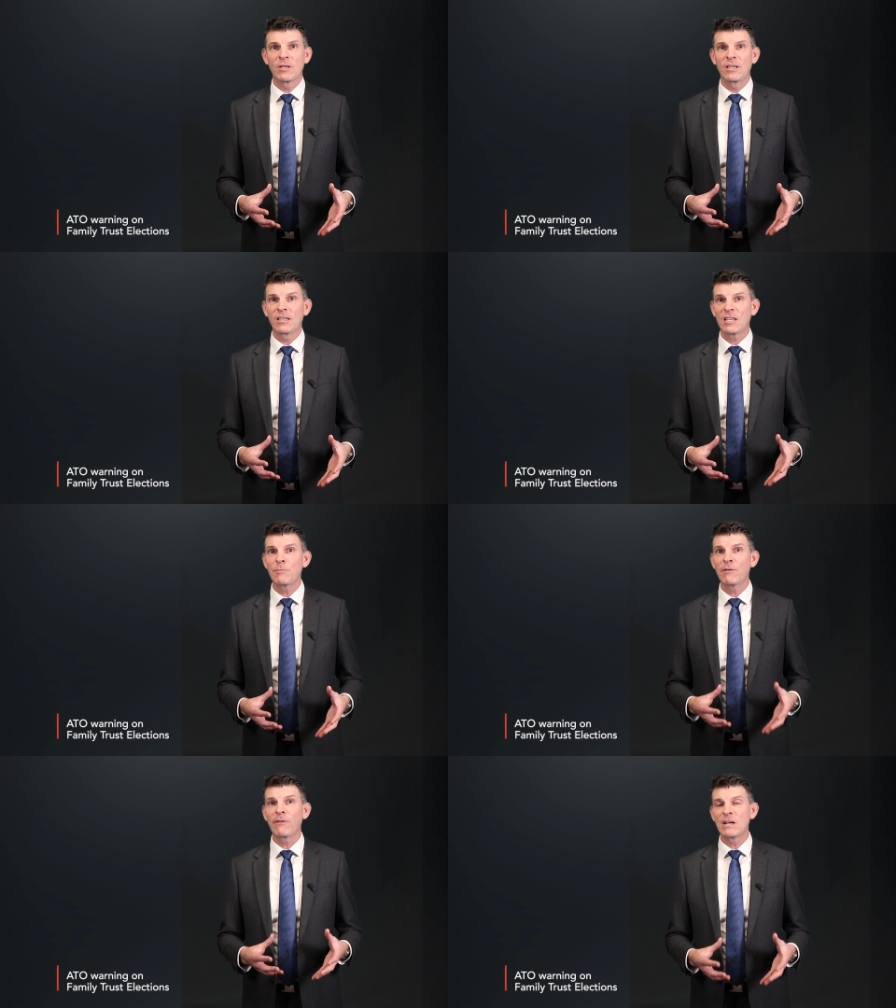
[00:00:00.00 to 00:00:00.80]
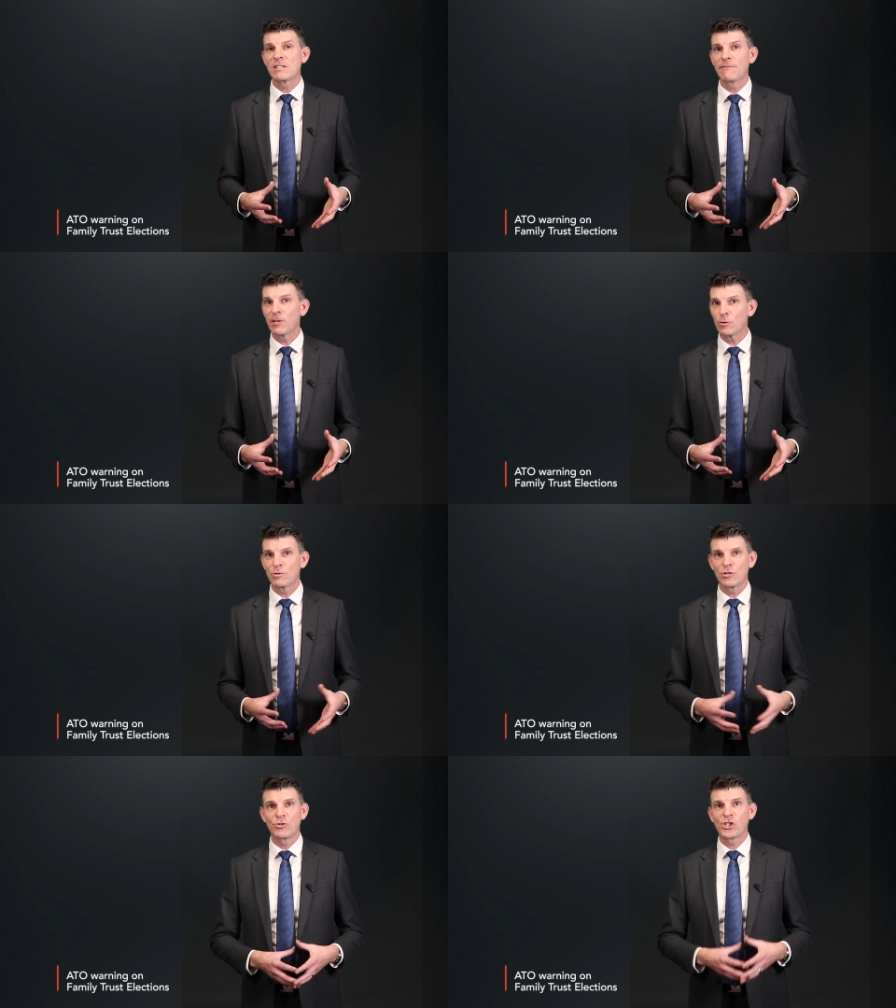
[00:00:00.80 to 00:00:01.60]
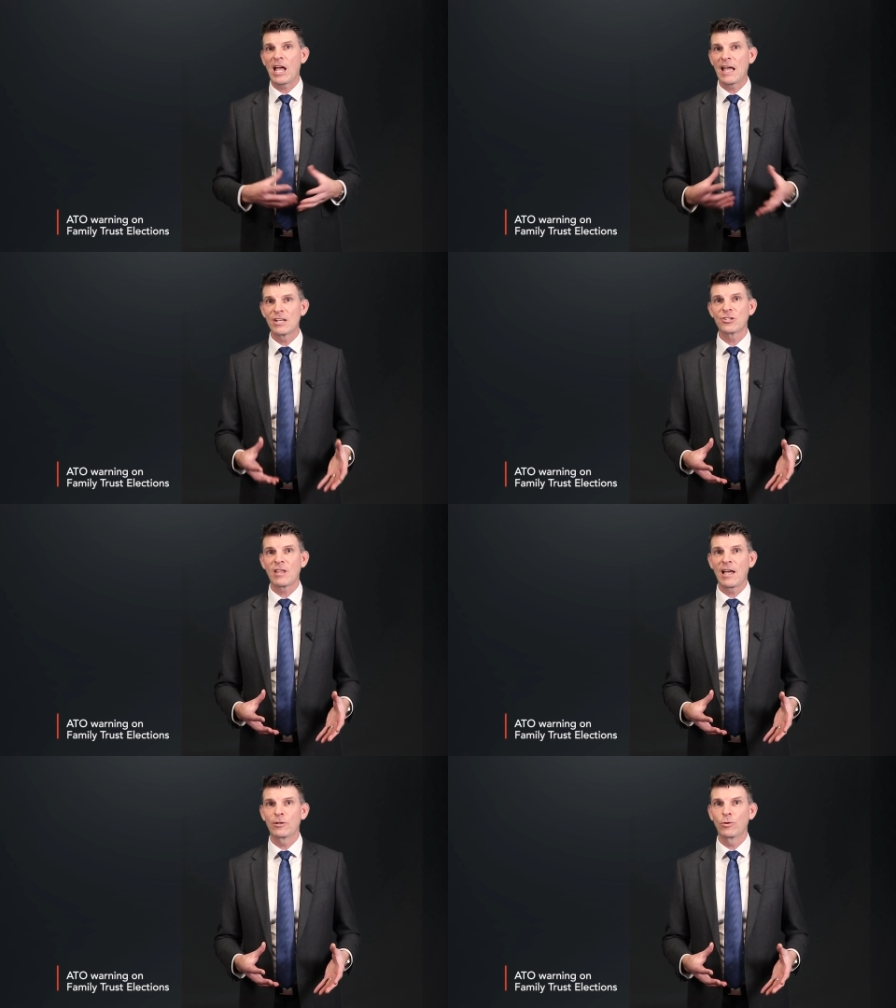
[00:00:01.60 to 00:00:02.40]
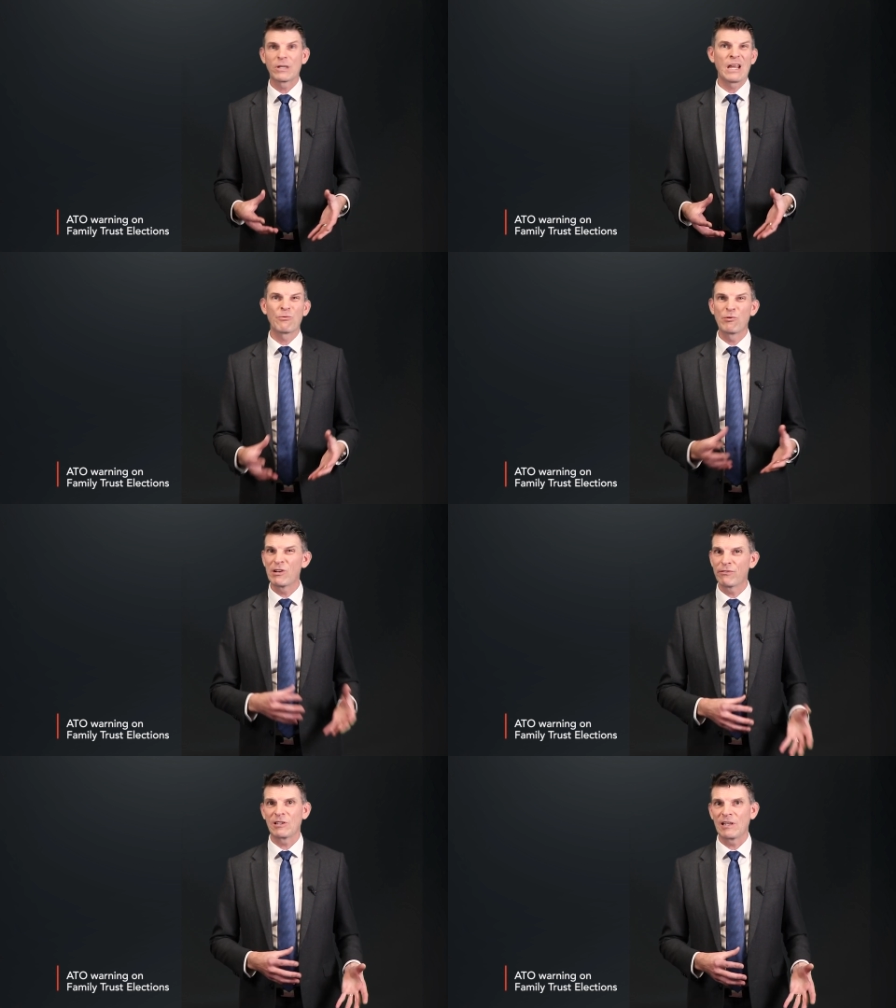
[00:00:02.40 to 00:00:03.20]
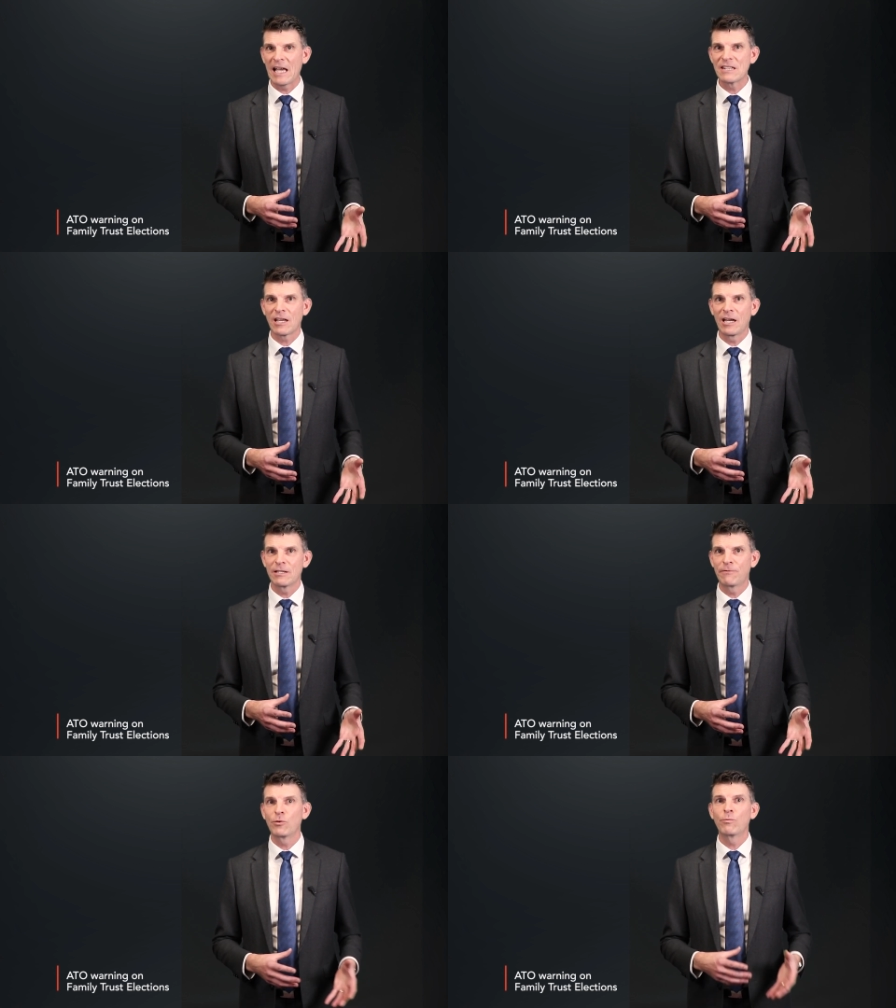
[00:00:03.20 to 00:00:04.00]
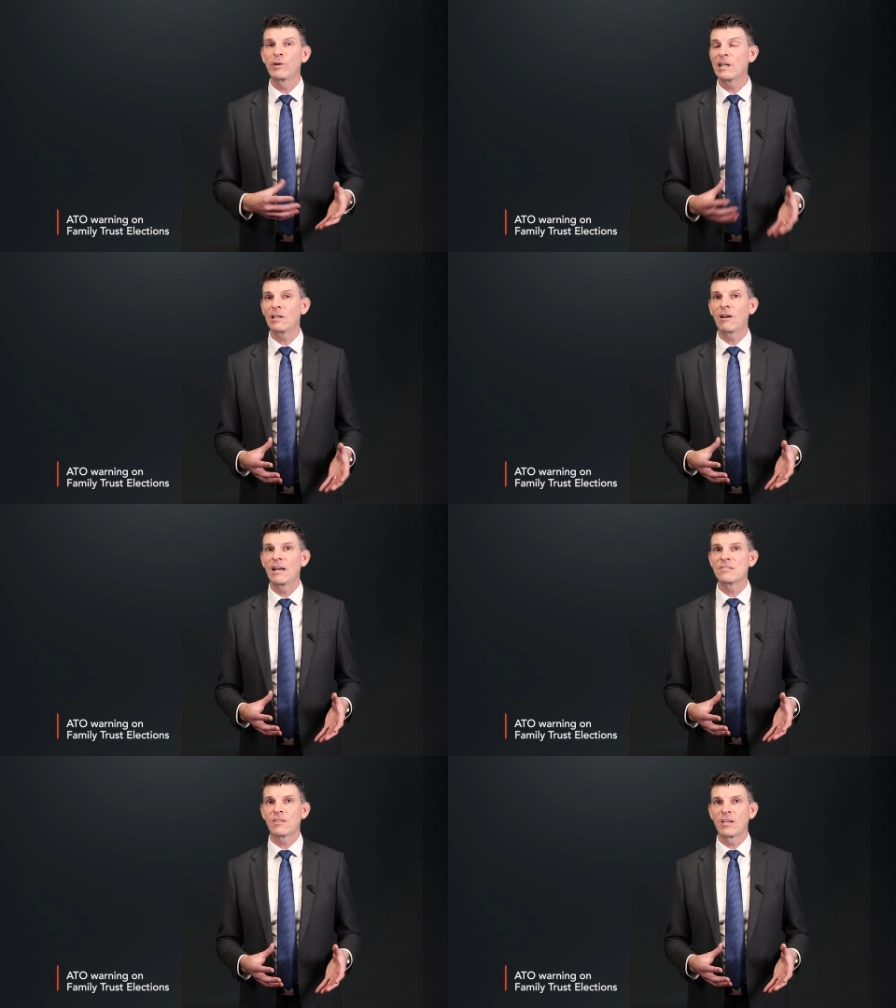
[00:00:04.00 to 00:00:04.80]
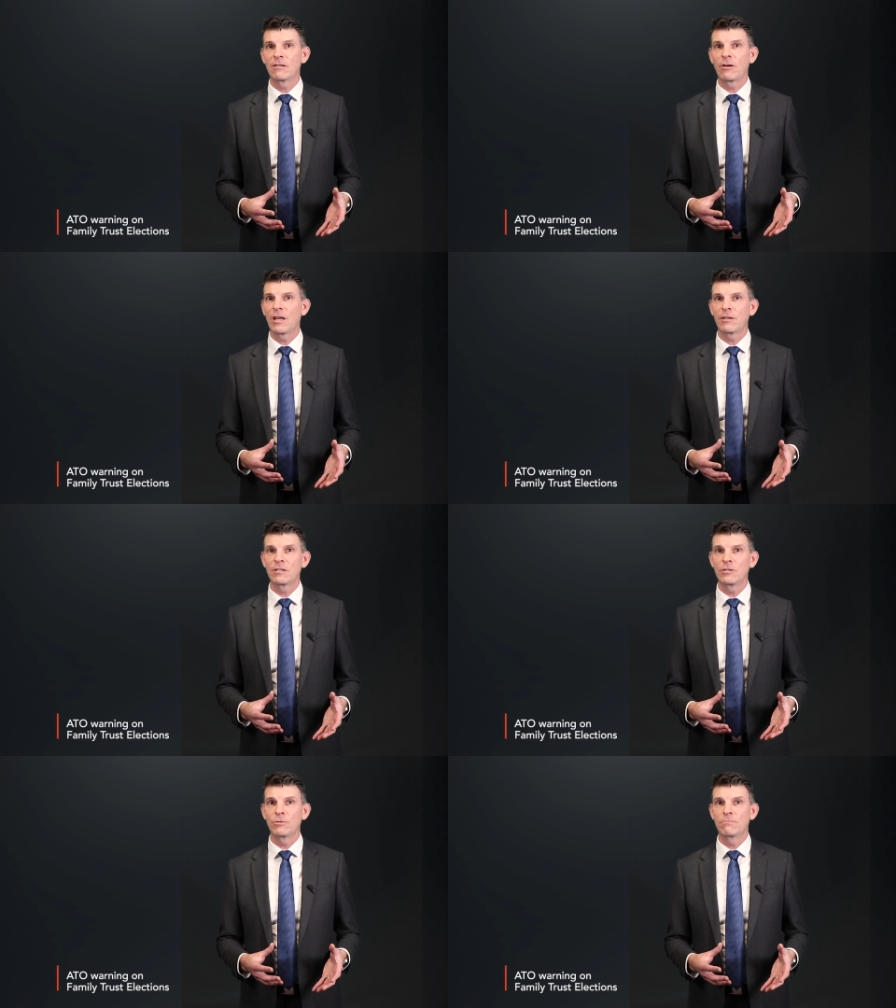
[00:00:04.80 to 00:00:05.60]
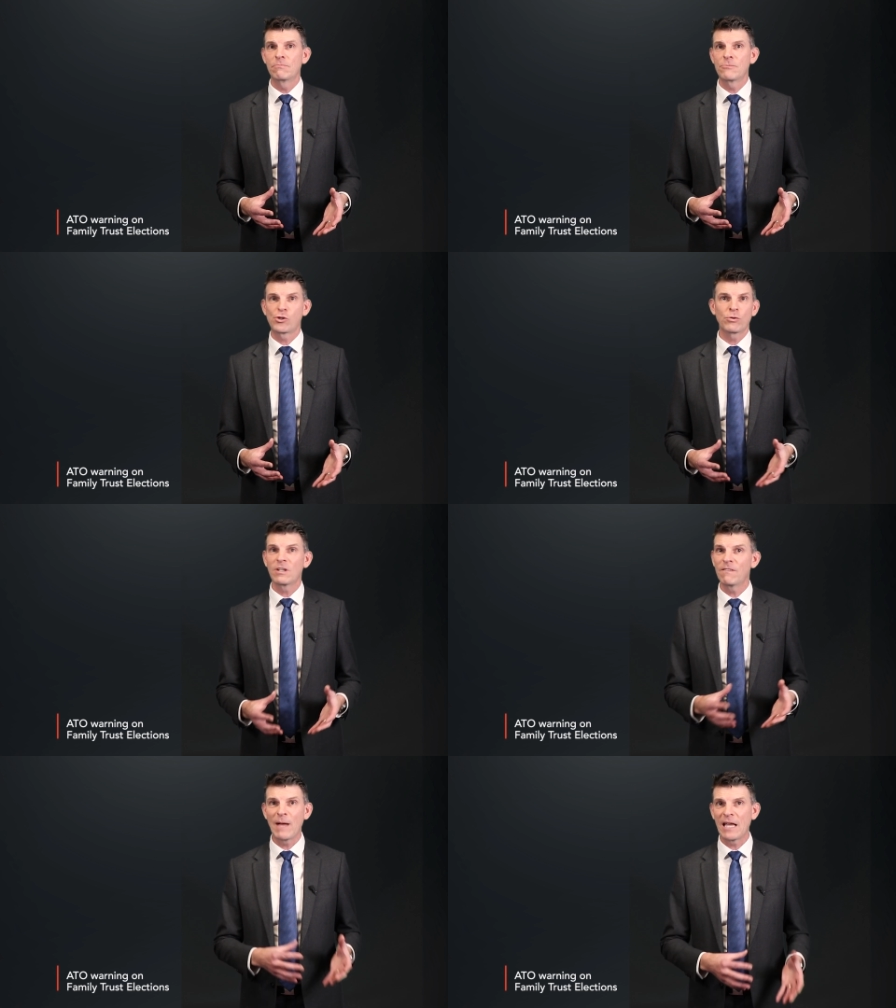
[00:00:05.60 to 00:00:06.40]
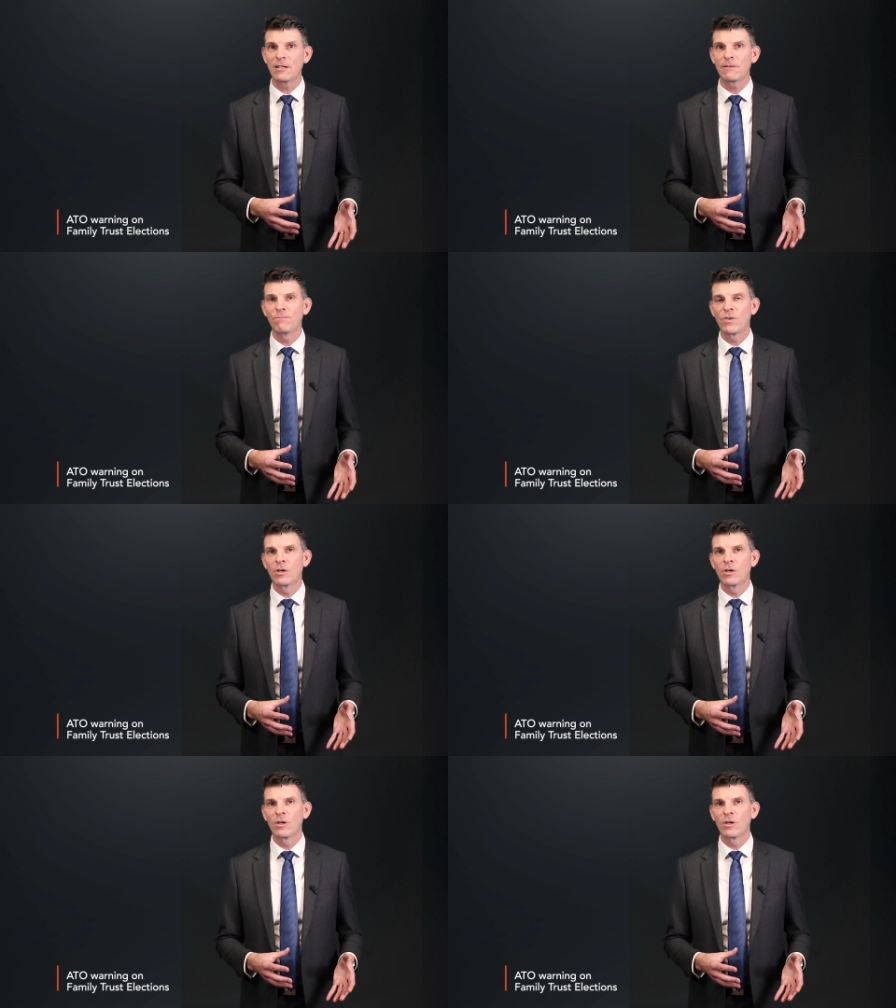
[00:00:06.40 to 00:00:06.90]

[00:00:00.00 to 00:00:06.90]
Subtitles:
it can be very difficult to change that or get rid of it later if you realise that either you shouldn't have made it